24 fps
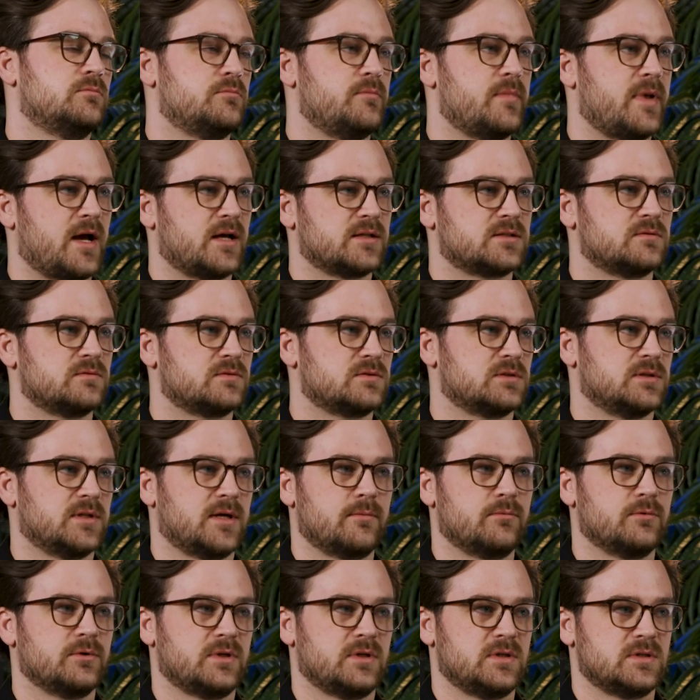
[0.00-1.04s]
massive
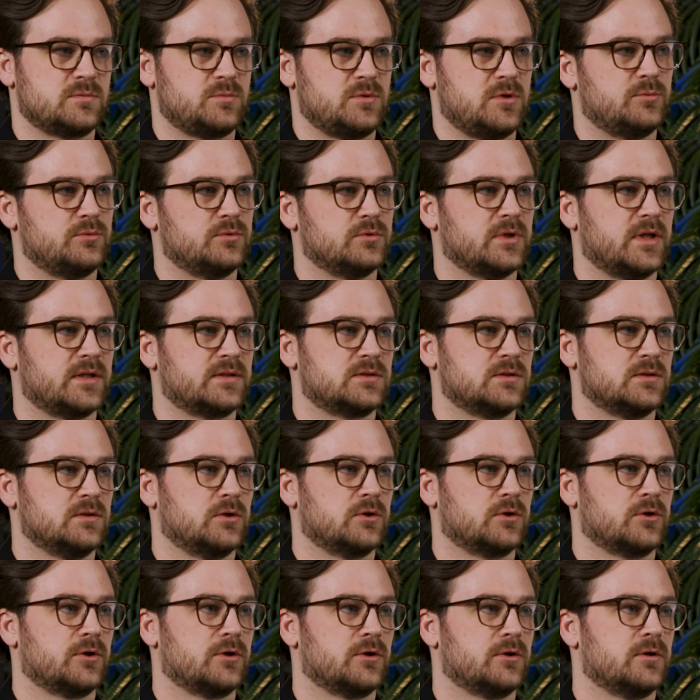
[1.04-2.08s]
celebrities. People like to
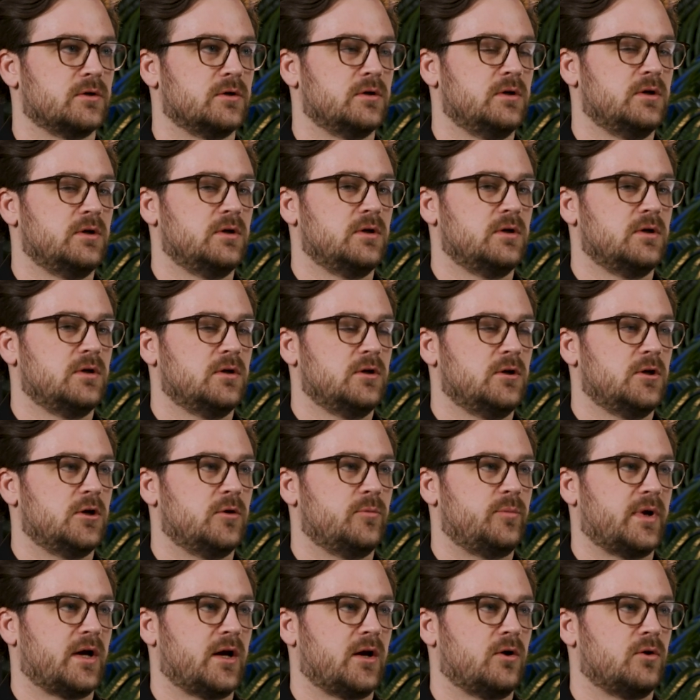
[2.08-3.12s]
learn
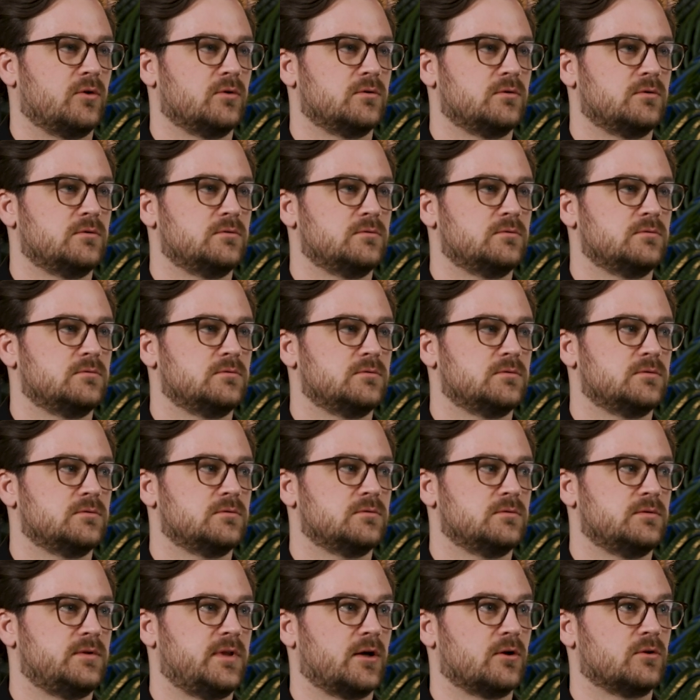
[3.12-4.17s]
about
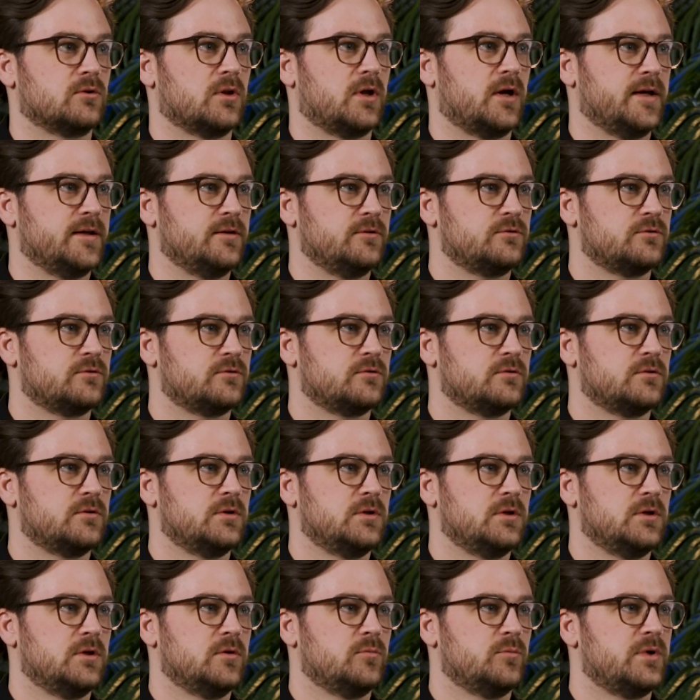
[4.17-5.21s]
their life,
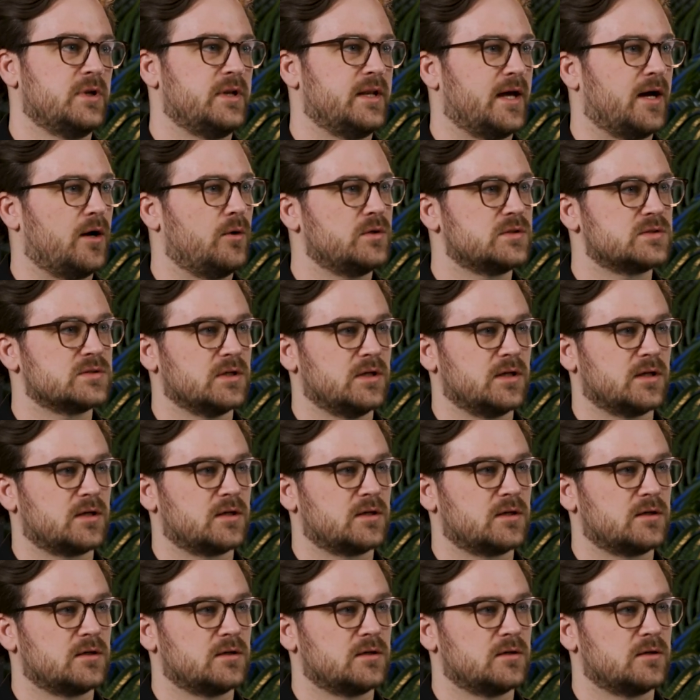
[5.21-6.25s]
but now it's
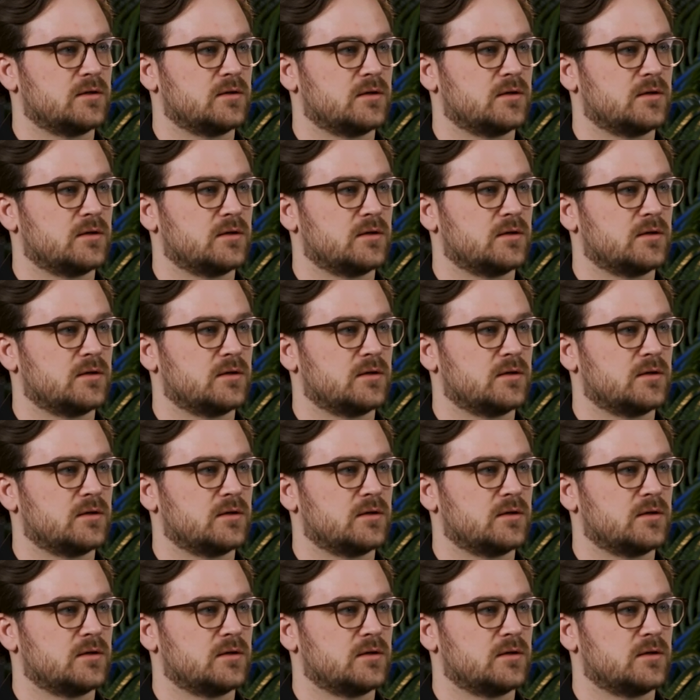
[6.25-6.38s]
like